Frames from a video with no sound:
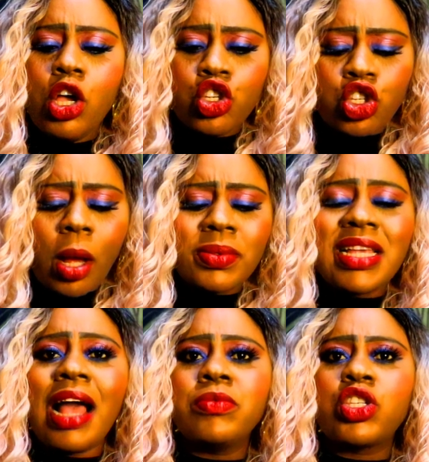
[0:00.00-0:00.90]

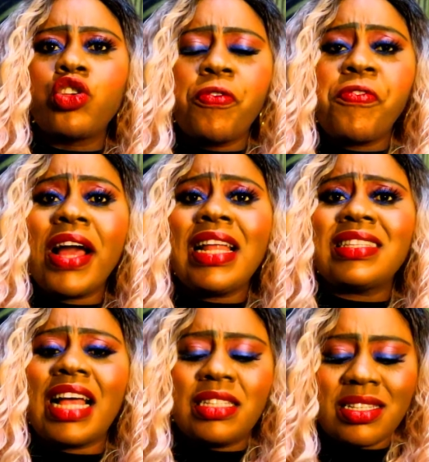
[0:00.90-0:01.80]
Sometimes you find
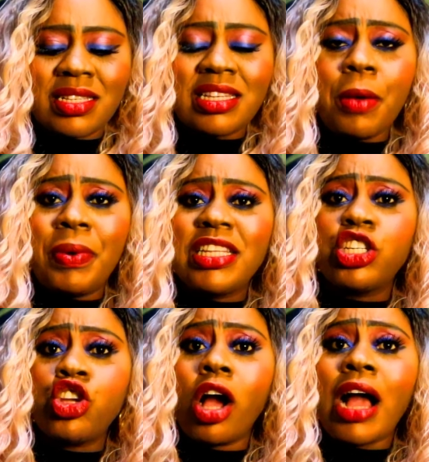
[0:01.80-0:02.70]
out that the sibling,
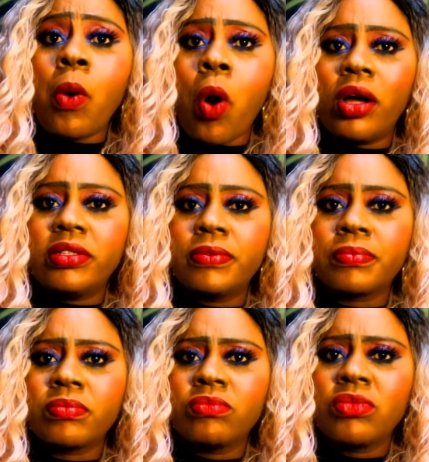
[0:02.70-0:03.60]
the younger one,
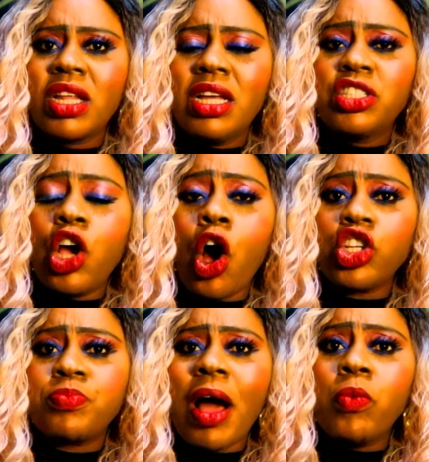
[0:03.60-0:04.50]
the
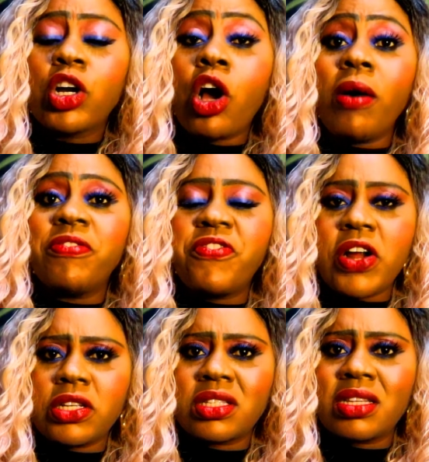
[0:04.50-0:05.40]
husband will come
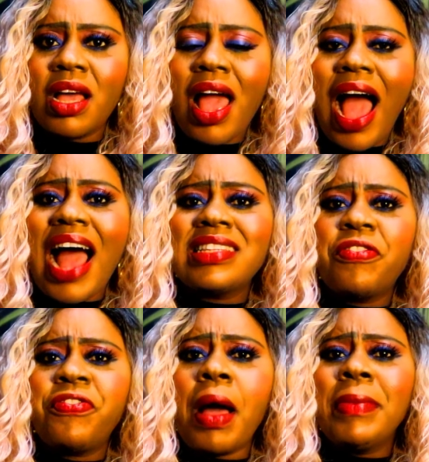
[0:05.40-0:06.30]
first and
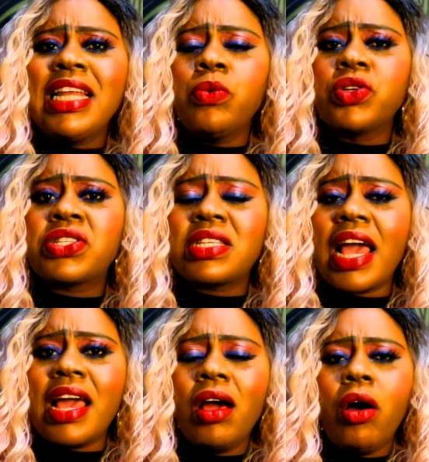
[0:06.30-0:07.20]
the family will
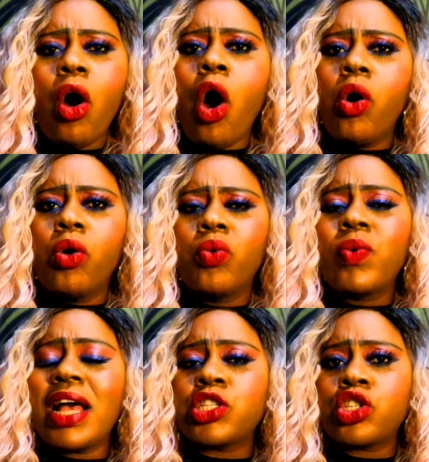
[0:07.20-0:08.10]
say, oh,
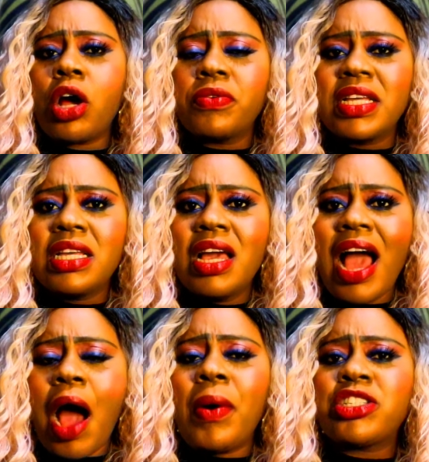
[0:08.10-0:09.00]
we are sorry.
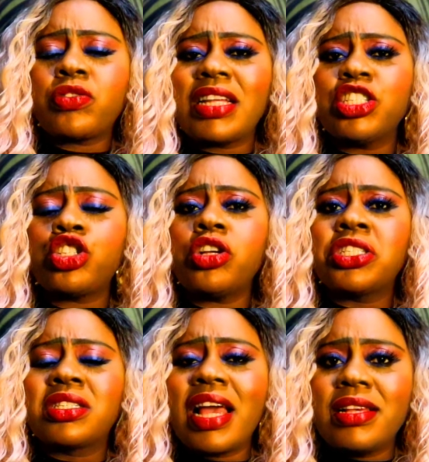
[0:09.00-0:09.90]
Our tradition
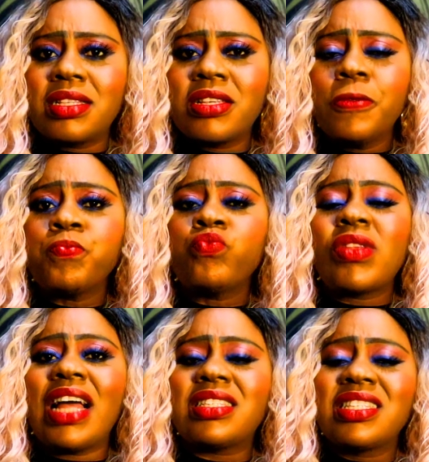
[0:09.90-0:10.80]
says
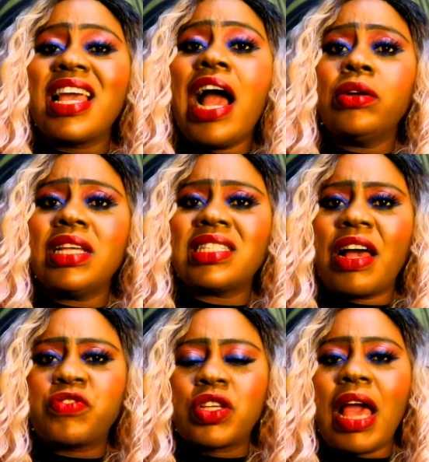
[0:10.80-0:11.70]
that the elders
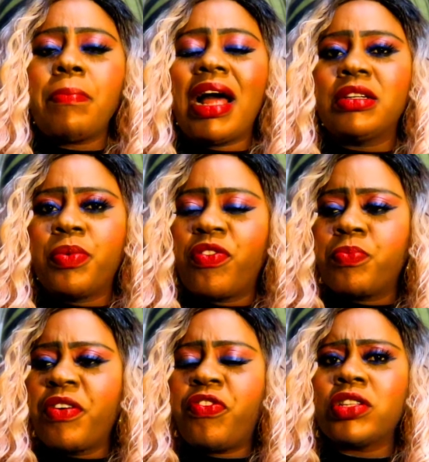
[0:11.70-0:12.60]
have to get married
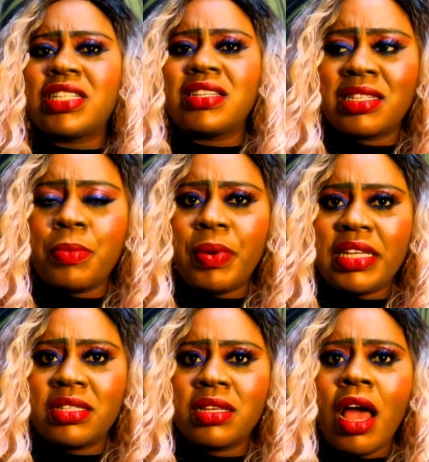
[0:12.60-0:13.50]
before the
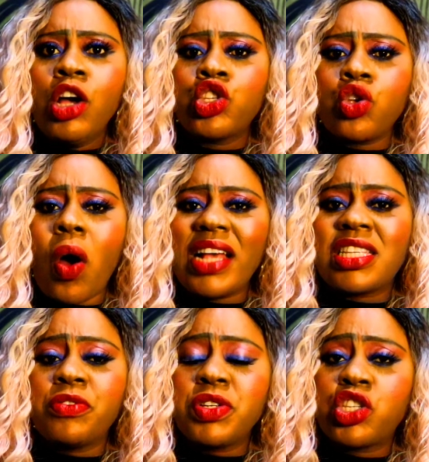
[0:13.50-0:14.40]
siblings. So
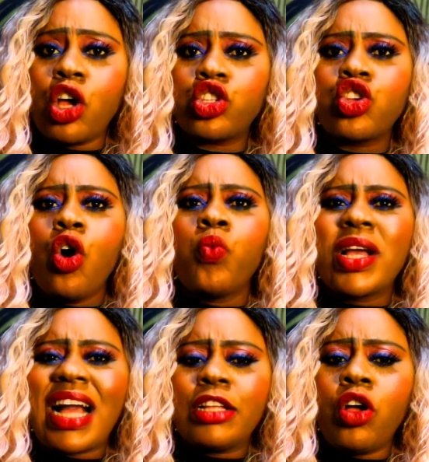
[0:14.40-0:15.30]
as a result,
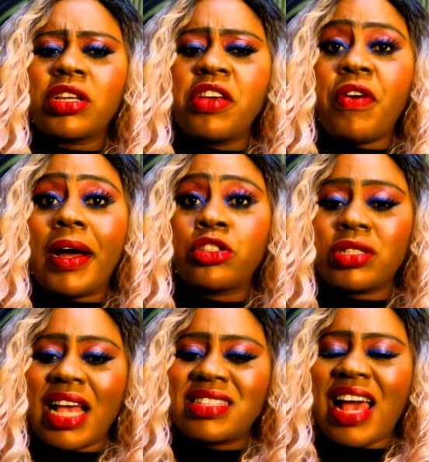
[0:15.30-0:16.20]
we cannot give our
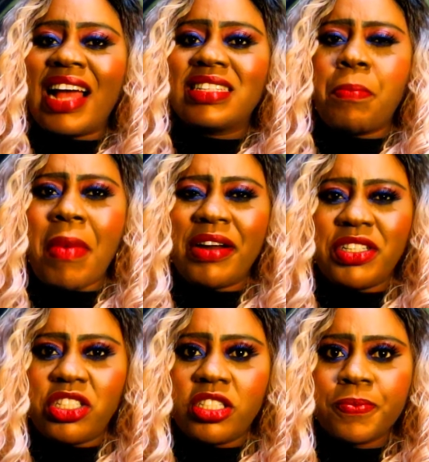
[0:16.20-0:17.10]
daughters hand in
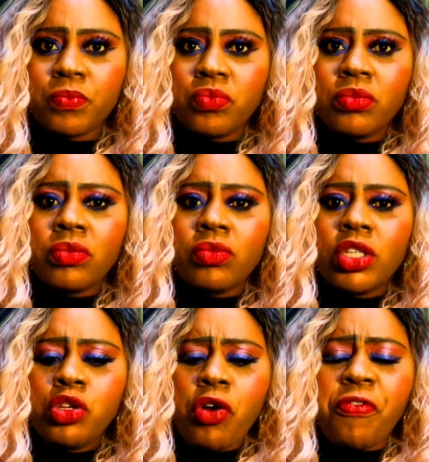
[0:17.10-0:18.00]
marriage.
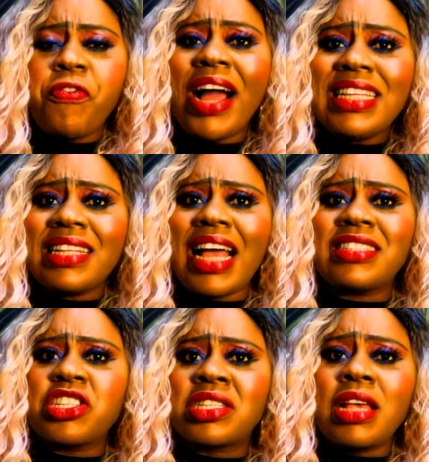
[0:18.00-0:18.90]
You find out
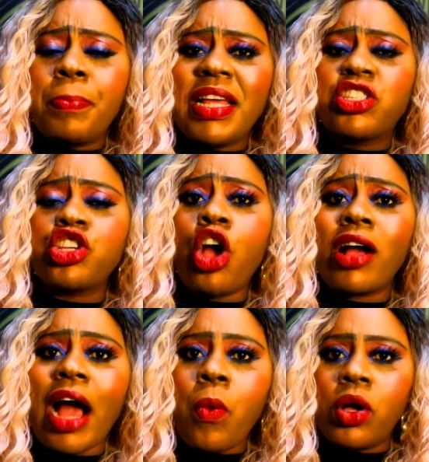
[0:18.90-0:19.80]
that the siblings, the
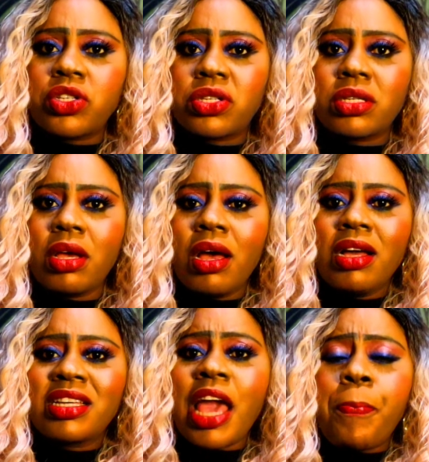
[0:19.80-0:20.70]
younger ones,
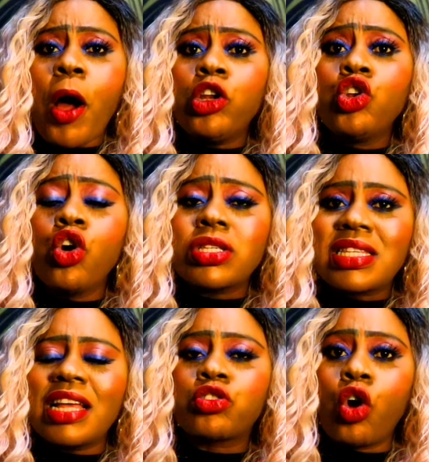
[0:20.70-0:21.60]
keep on
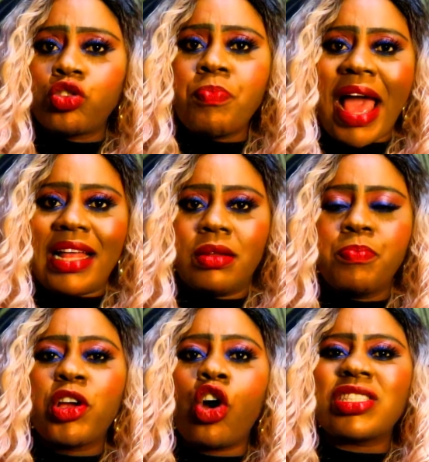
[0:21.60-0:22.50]
losing good
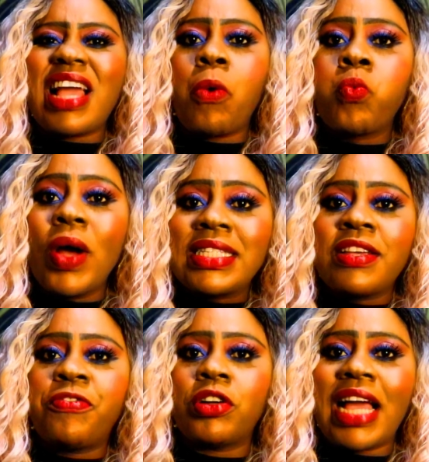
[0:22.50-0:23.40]
men because they are
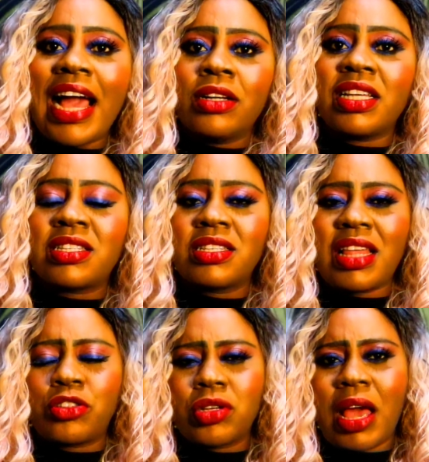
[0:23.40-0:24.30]
waiting for their elder
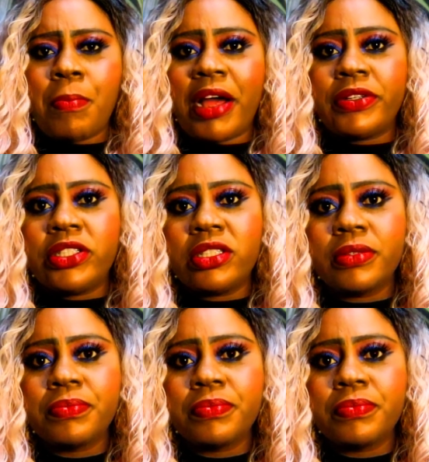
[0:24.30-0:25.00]
sister to get married.